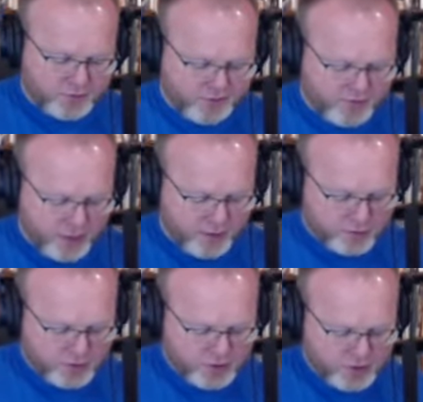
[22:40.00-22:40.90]
the
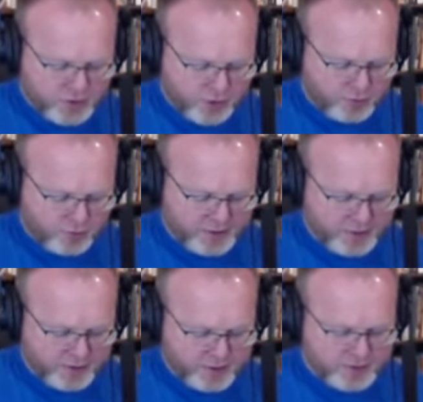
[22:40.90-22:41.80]
fathers to the children
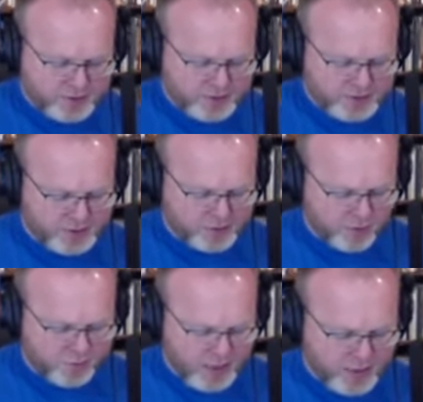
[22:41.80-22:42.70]
and the
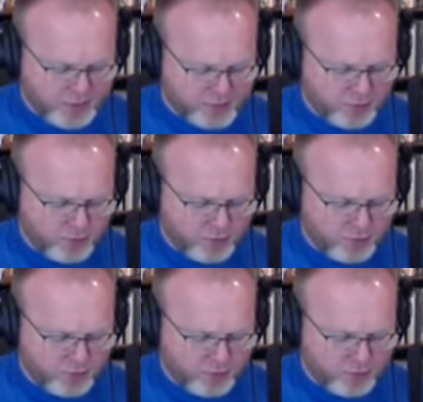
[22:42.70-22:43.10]
disobedient to the